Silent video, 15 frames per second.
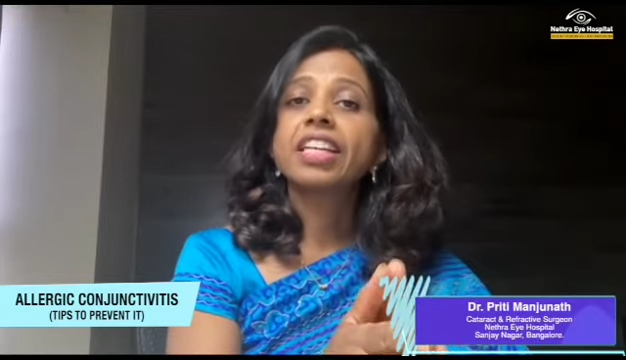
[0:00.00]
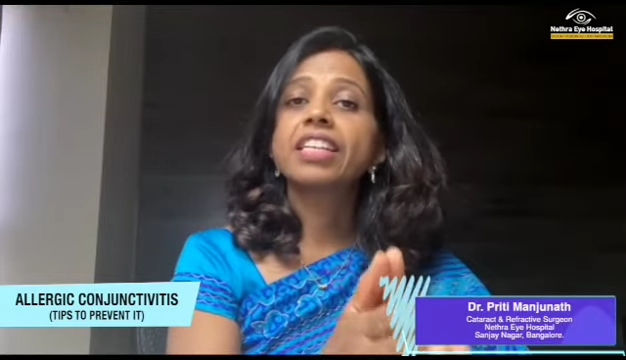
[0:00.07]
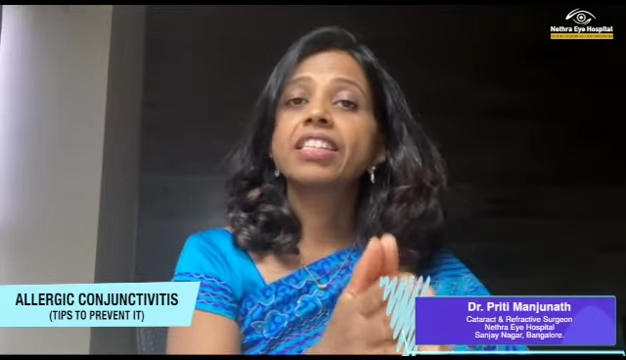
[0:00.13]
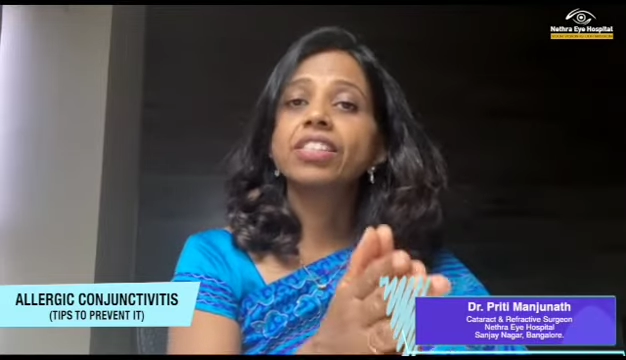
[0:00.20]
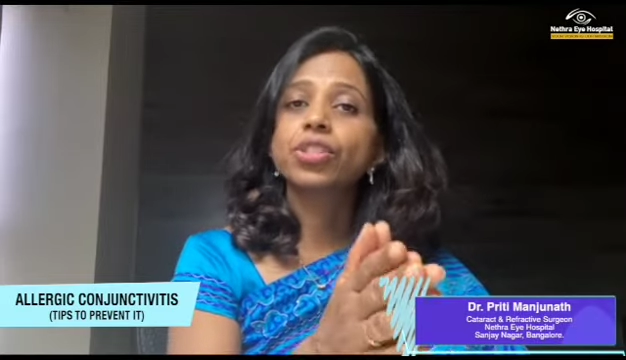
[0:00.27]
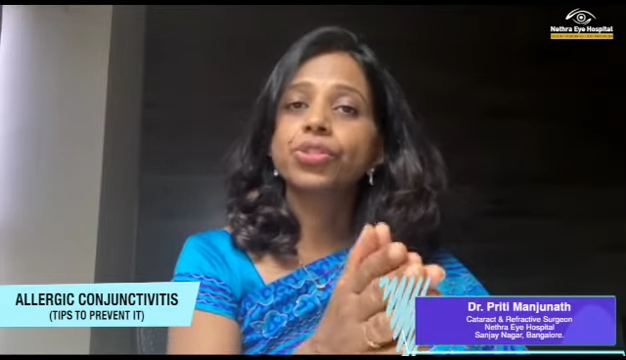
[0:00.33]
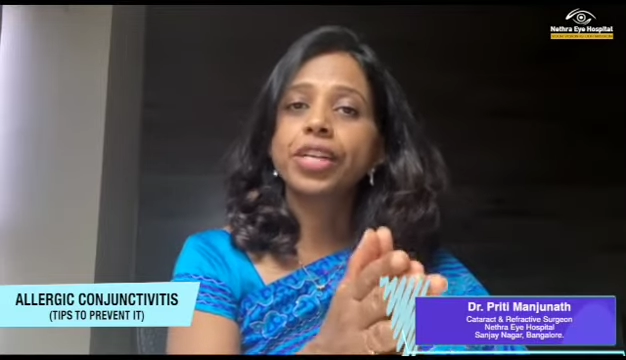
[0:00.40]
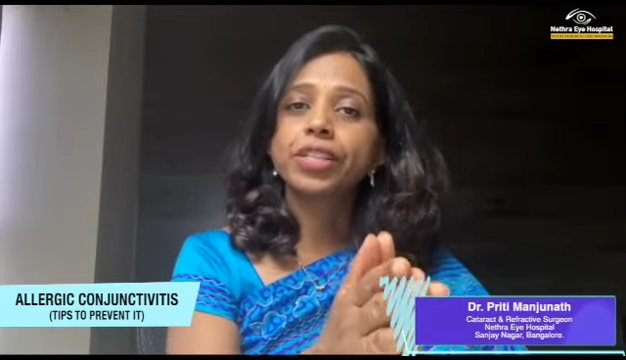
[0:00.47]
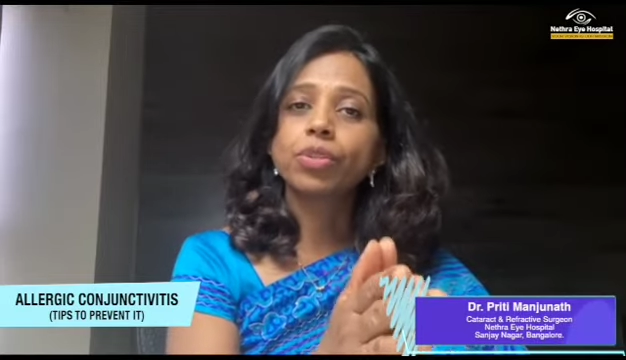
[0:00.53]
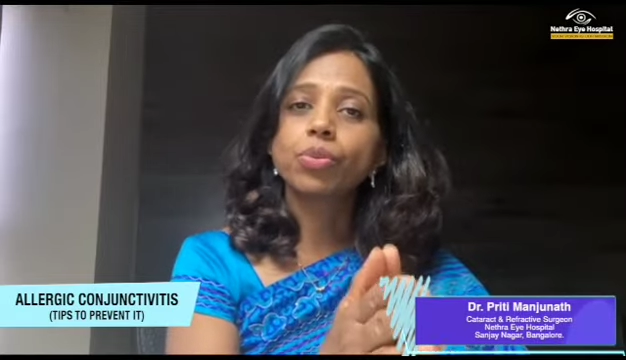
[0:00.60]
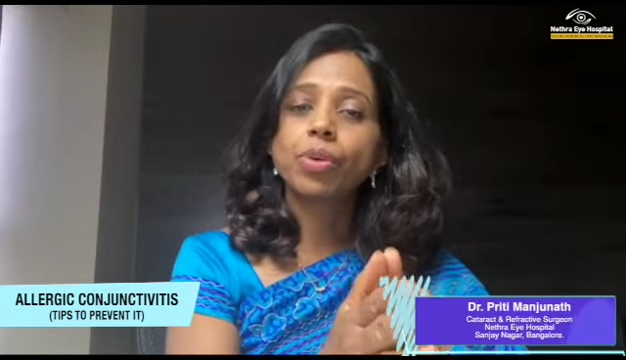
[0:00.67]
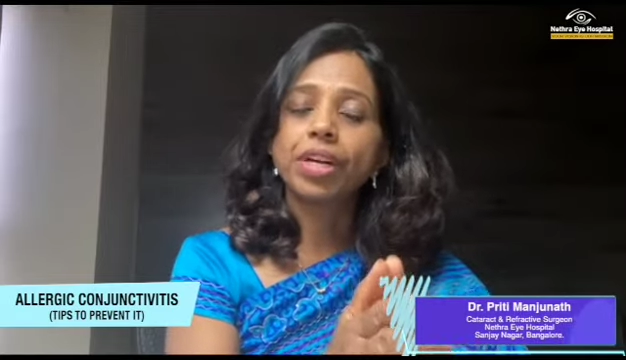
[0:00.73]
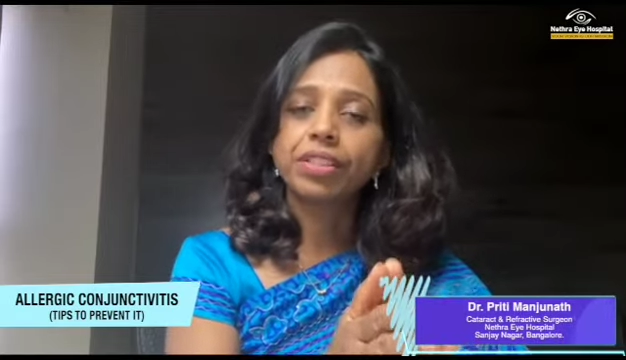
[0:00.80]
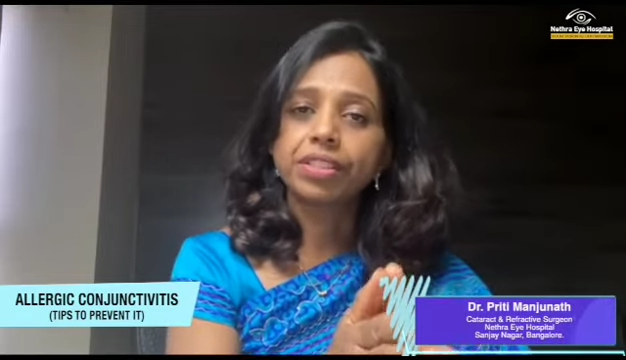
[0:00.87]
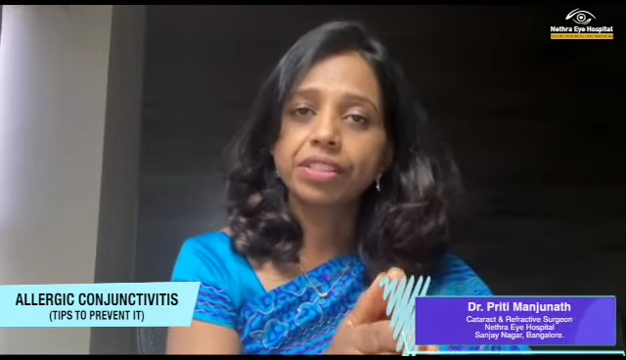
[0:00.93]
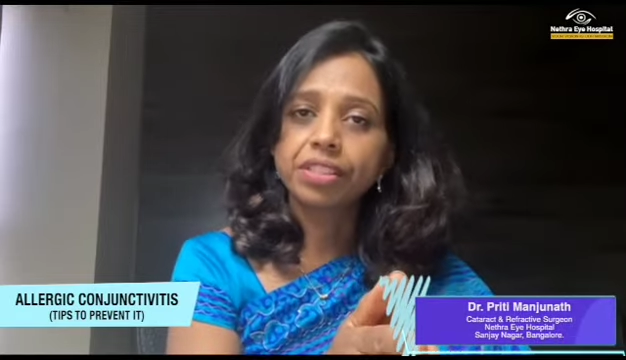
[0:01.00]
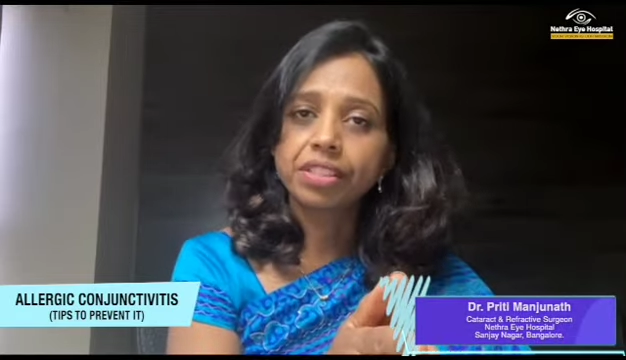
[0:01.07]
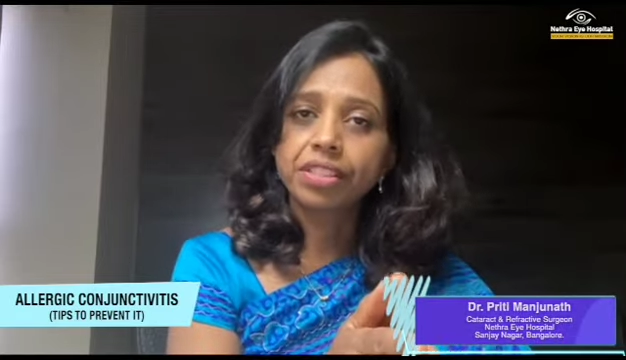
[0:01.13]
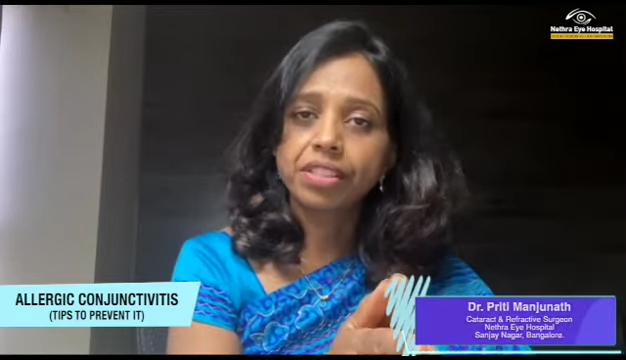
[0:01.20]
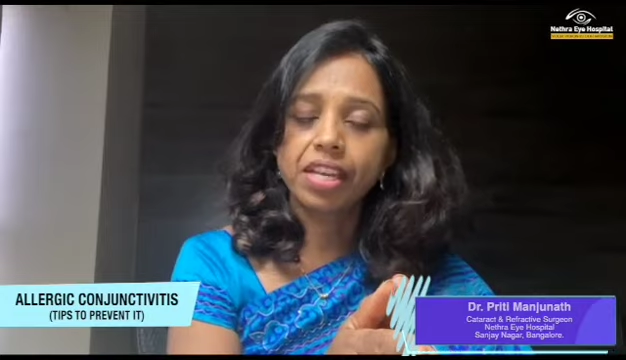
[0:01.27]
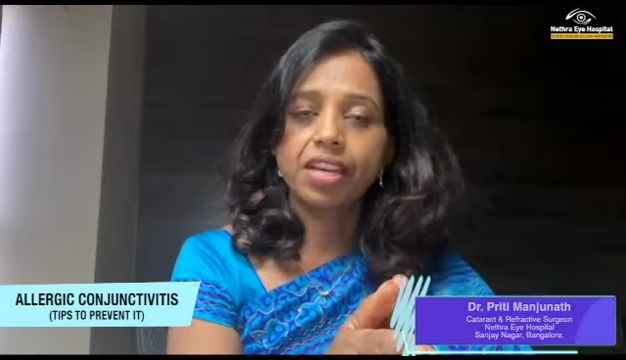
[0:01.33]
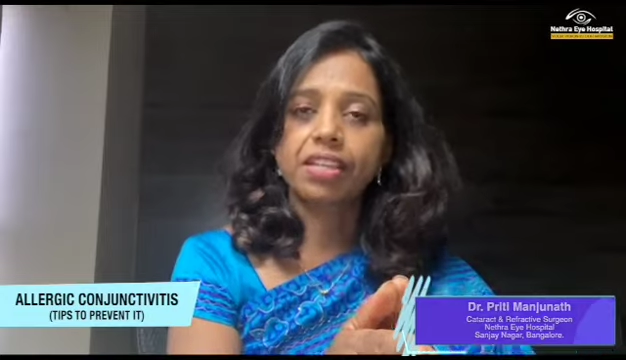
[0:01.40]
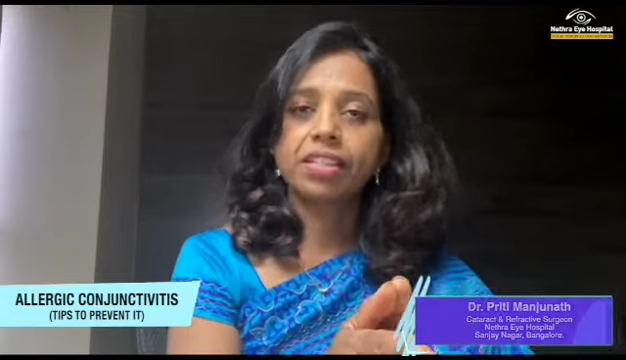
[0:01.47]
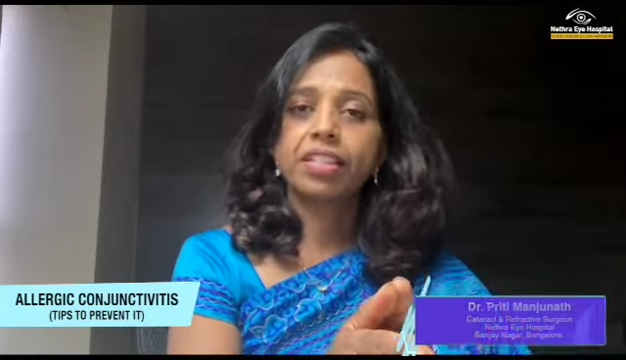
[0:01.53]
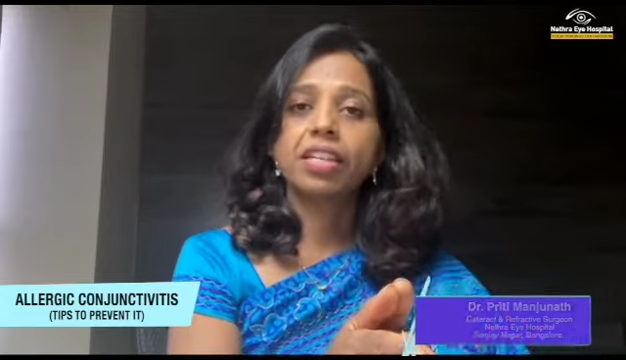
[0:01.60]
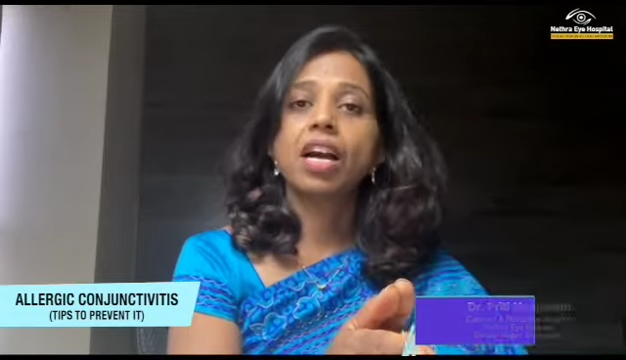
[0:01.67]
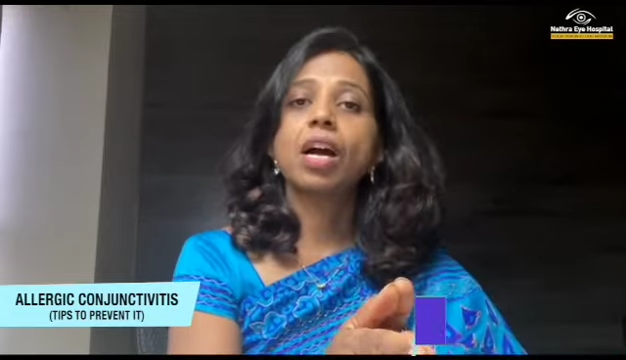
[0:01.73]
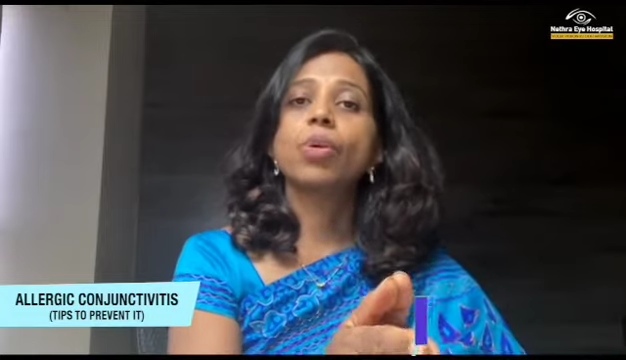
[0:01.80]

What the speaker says: let us try to understand